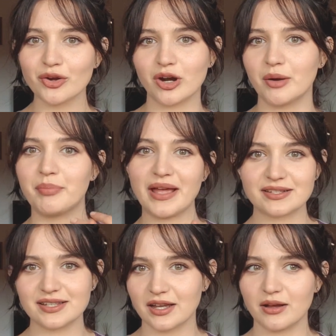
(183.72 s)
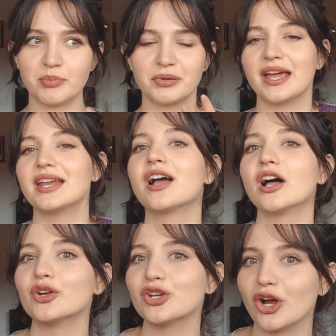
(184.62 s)
or a plain
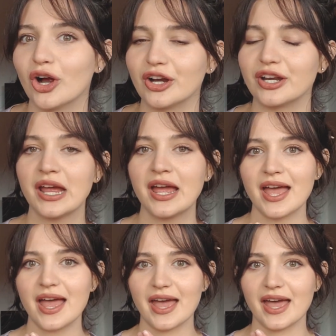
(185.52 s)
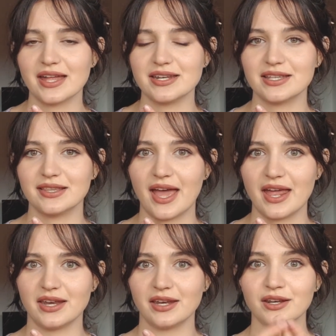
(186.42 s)
colored yarn, and
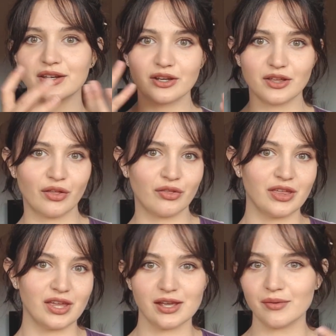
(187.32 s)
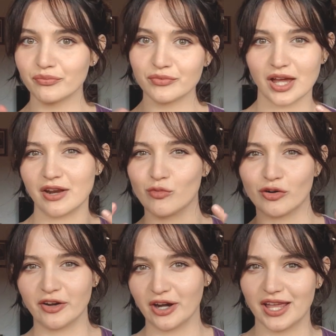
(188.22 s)
then the kind of more
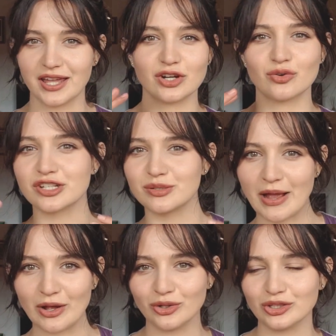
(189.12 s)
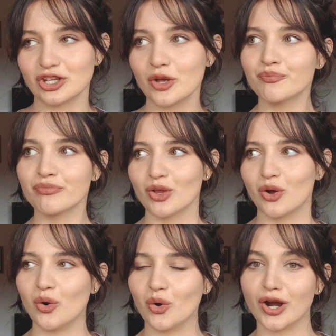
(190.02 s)
variegated or speckled
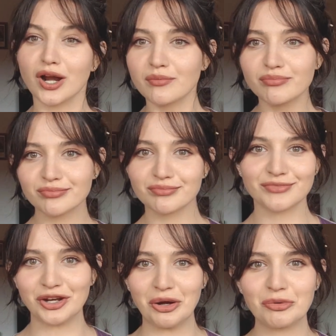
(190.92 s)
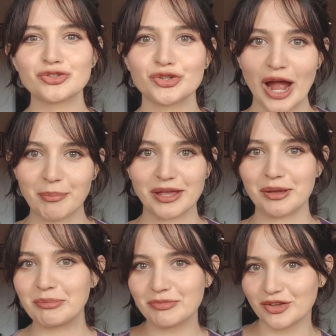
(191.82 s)
or,
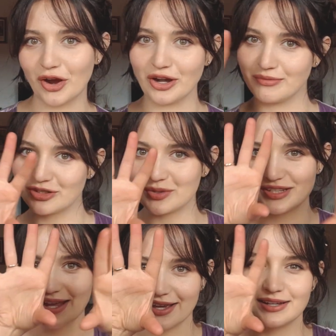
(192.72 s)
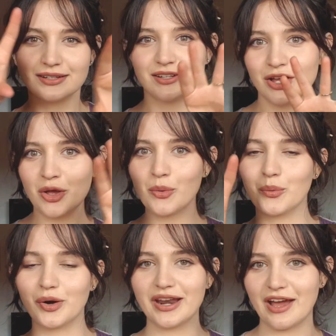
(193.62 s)
scrappy yarn. So it's like
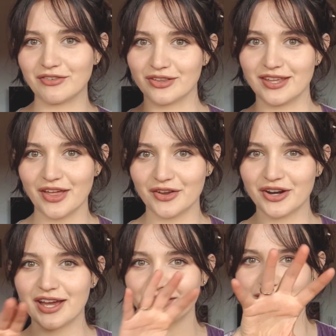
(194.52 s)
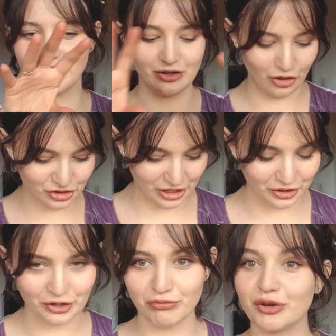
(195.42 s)
one after the other, kind of like all
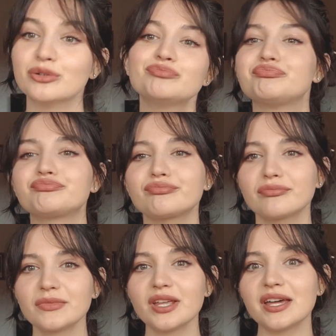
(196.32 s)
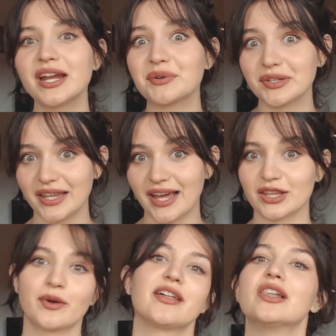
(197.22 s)
checkered through. And I really like
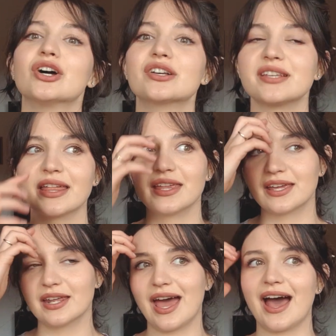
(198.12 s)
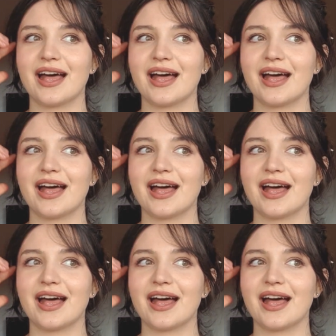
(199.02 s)
the way that looks. I think it